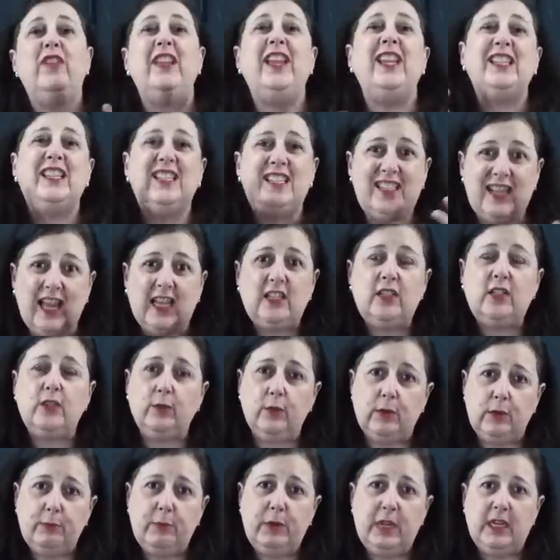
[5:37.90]
of
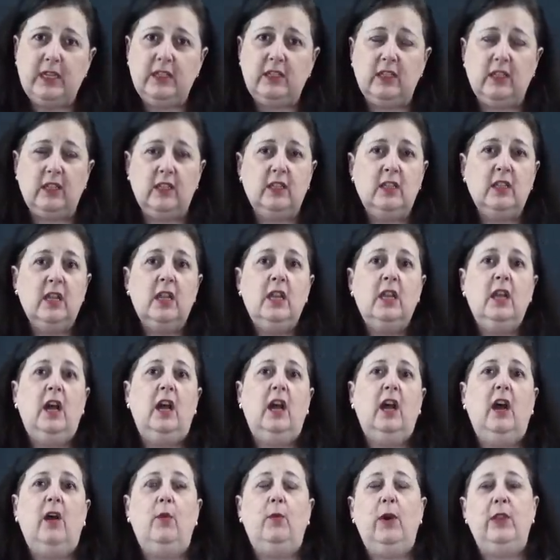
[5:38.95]
accessory pieces,
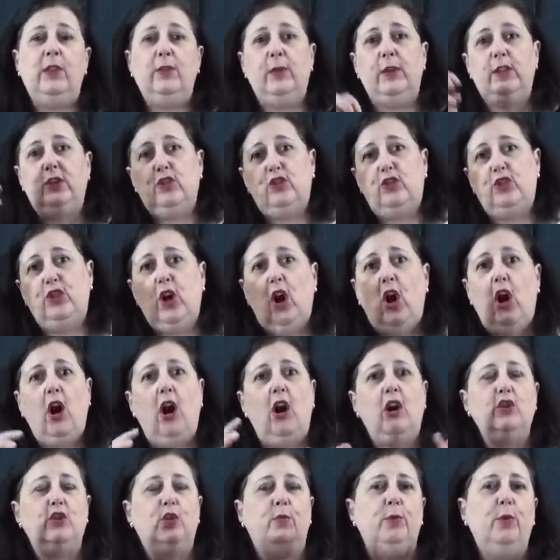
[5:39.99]
whether it's
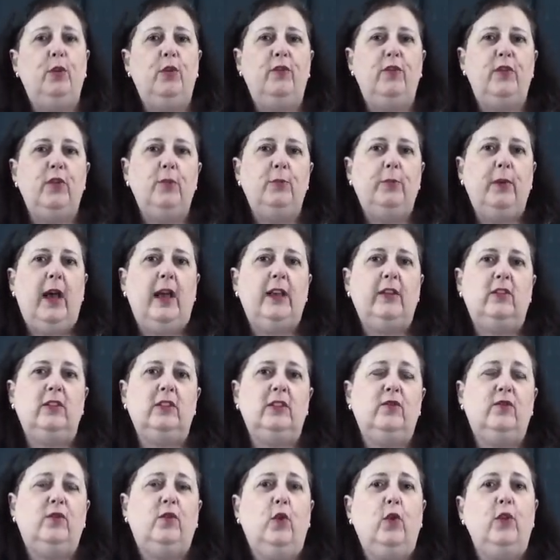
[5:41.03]
jars or perfume
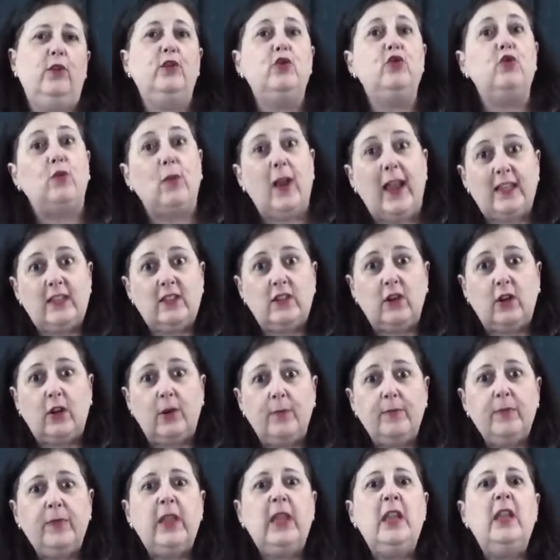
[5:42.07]
bottles for the dresser.
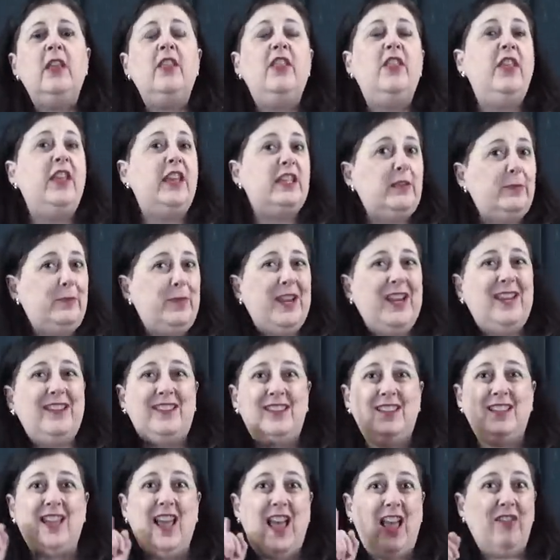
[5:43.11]
This
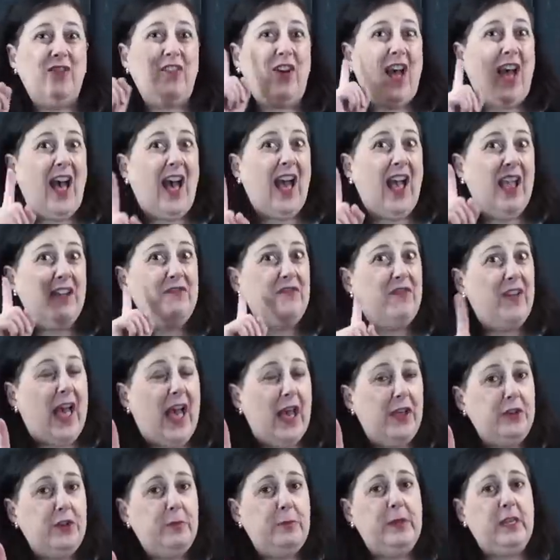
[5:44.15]
pieces have high
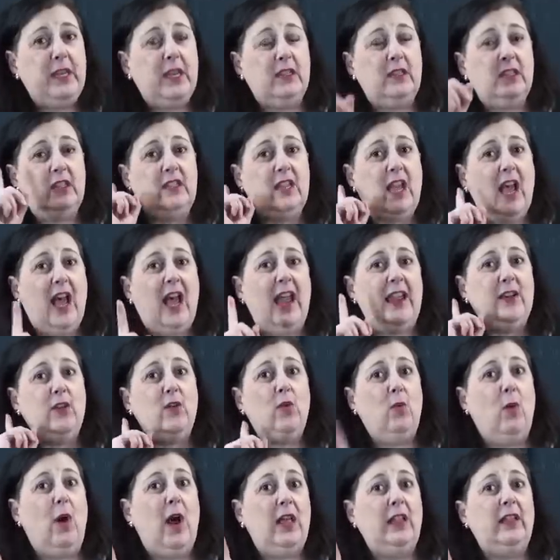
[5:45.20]
value because it's high
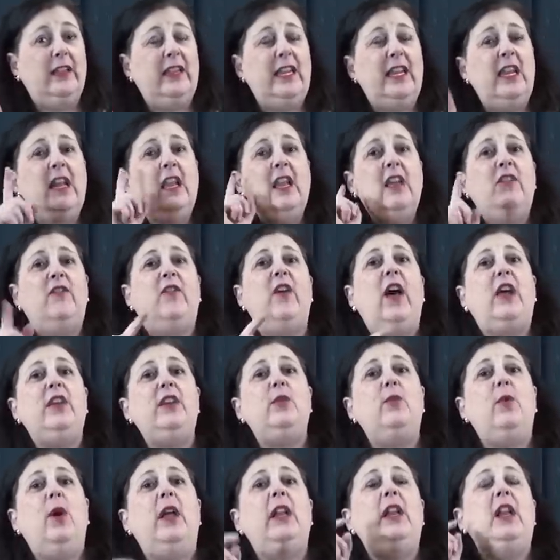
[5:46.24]
quality.
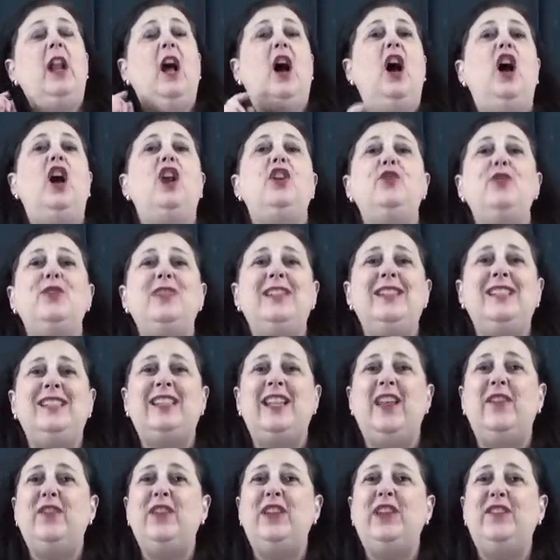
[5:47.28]
Value on it,
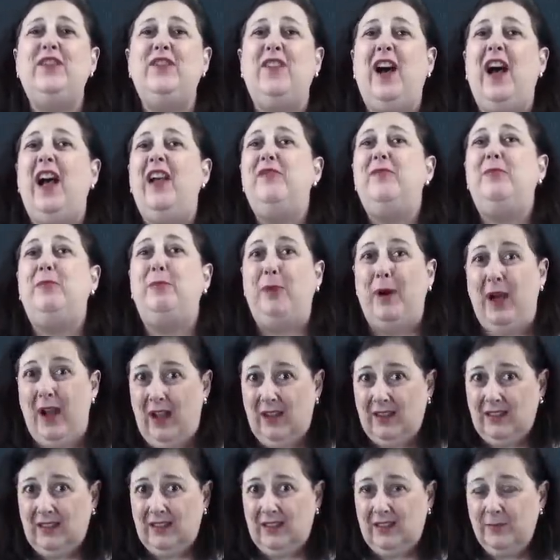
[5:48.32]

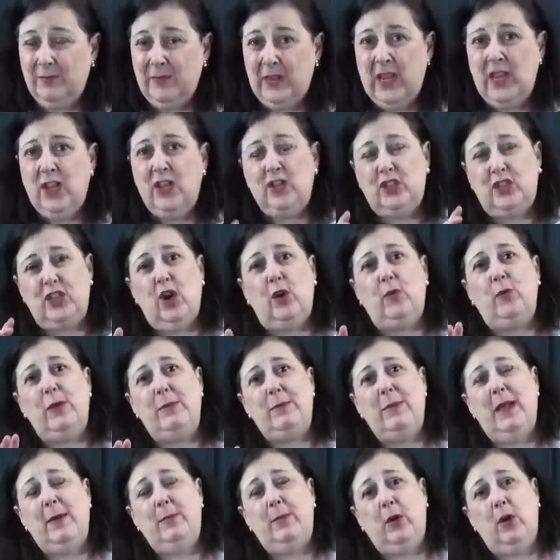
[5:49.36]
$175. So
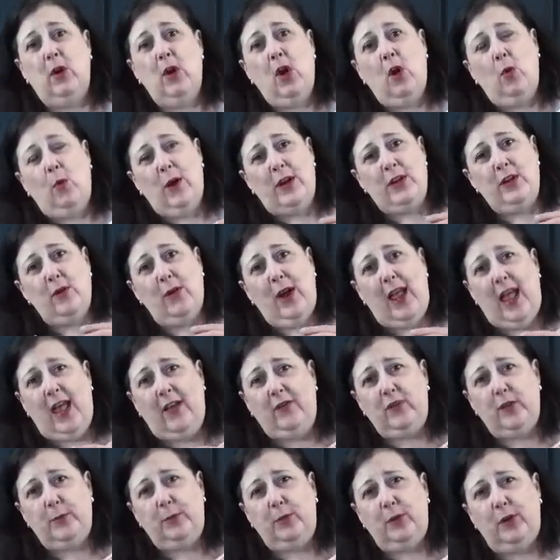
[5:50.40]
remember, when you
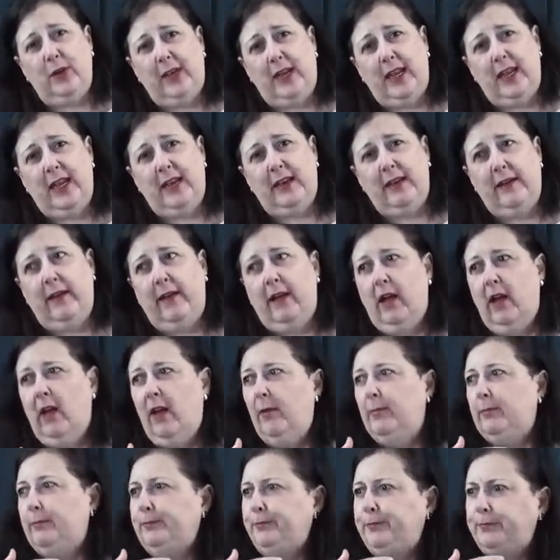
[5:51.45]
have to put in
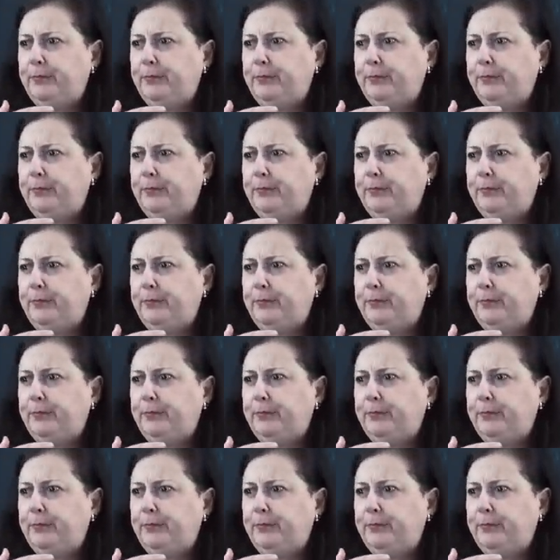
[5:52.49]
a